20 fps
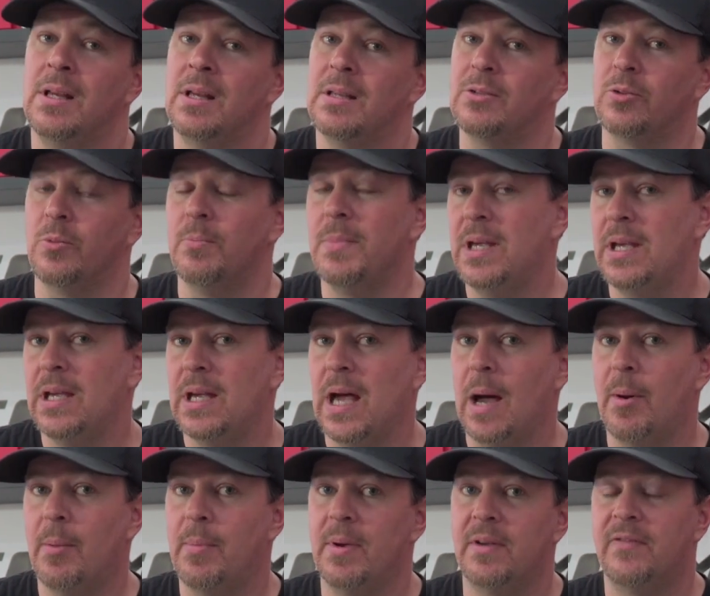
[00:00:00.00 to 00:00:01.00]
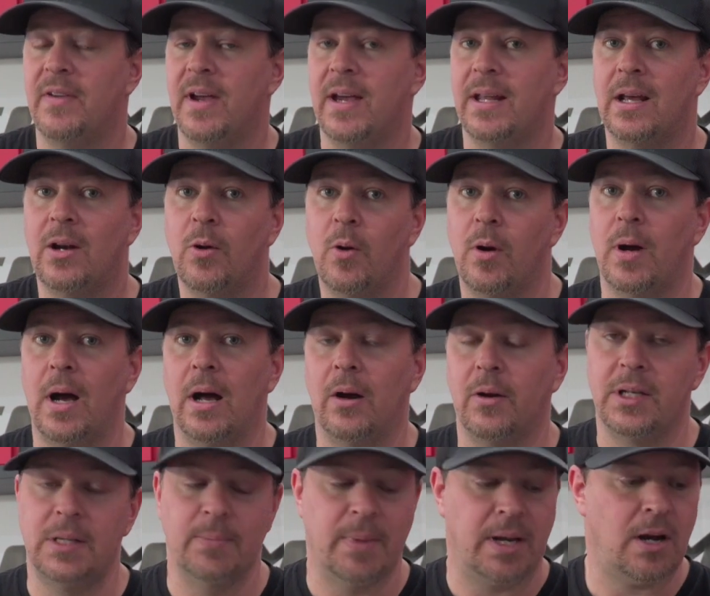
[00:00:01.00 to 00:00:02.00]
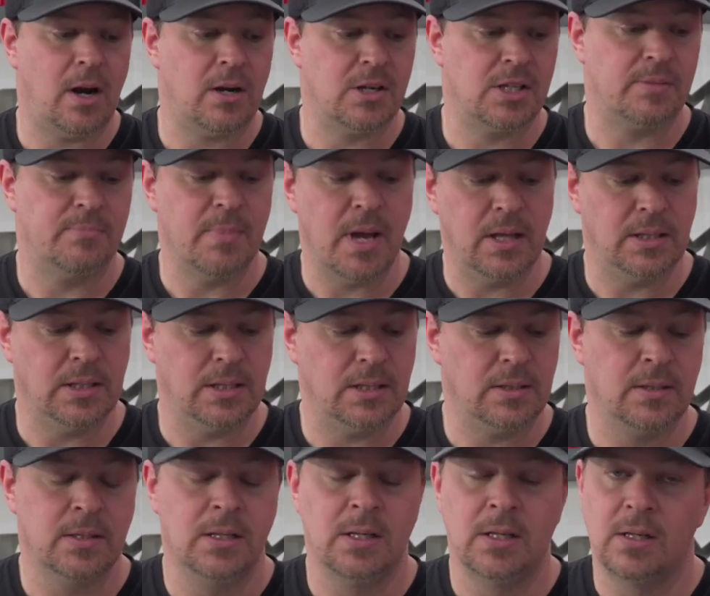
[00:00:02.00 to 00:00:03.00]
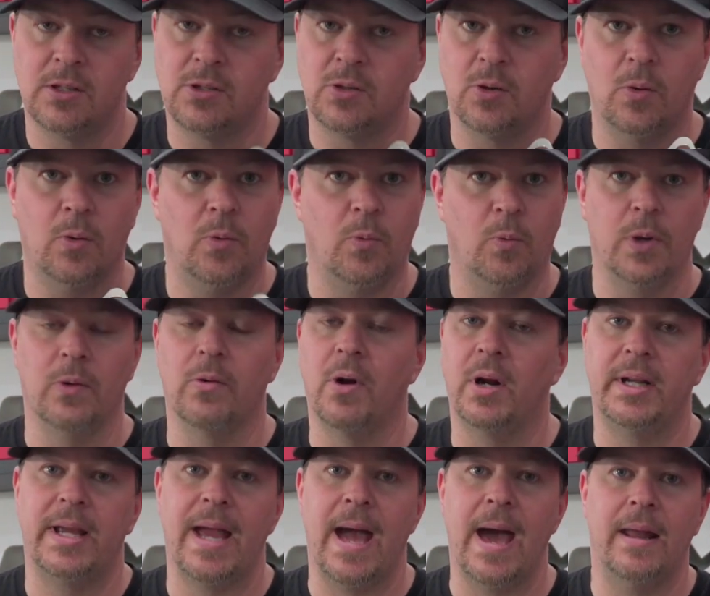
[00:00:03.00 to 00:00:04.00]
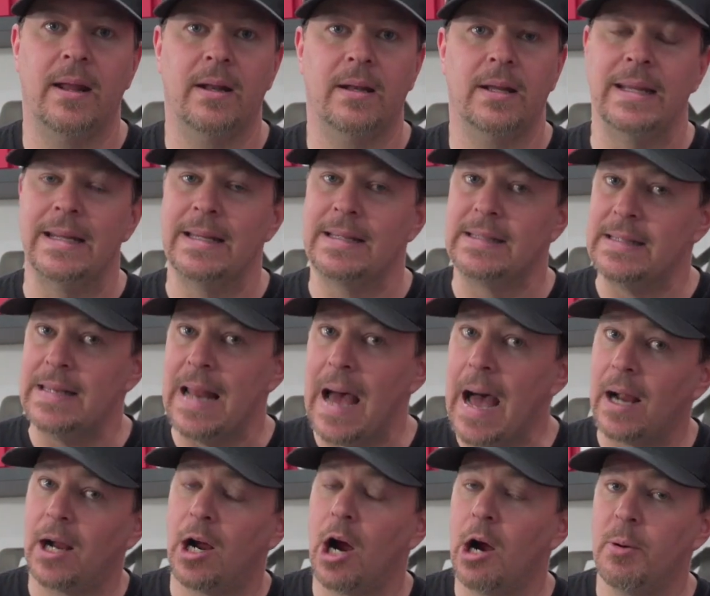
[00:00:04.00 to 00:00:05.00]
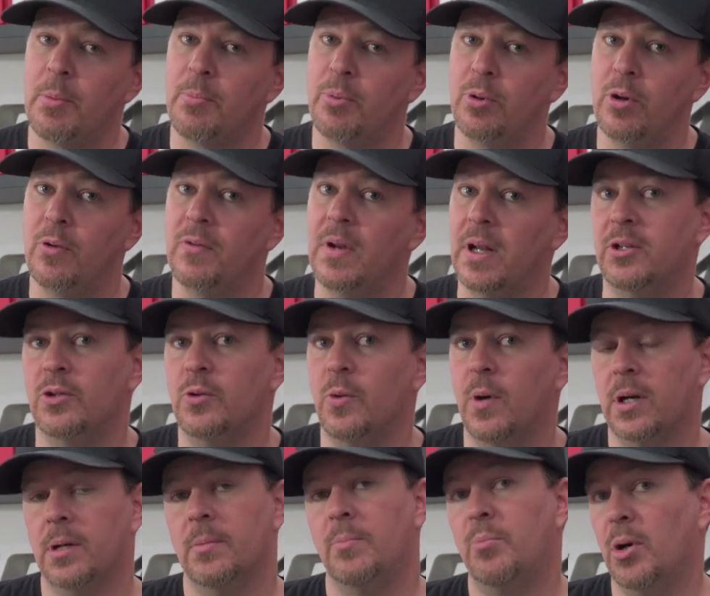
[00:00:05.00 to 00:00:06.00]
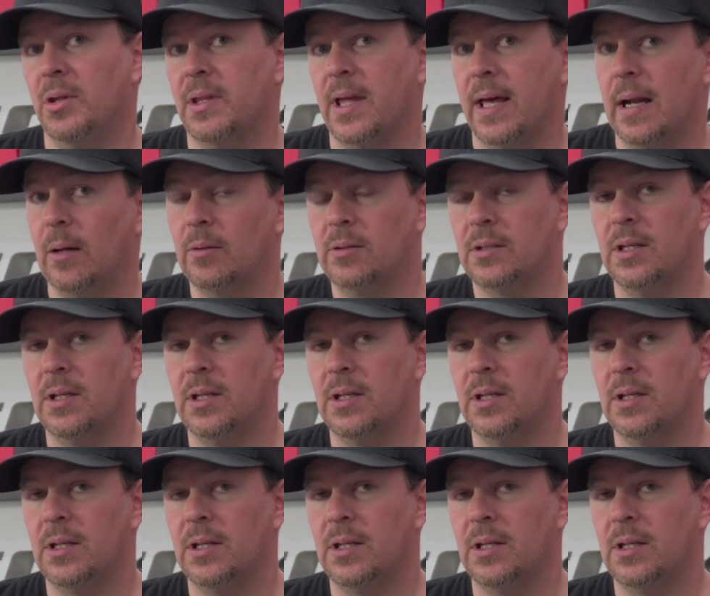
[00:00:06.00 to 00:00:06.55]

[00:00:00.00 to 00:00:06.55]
So me, I'm a big fan. I don't need my car smelling. So we run catted. It is not carb approved. I do want to put that out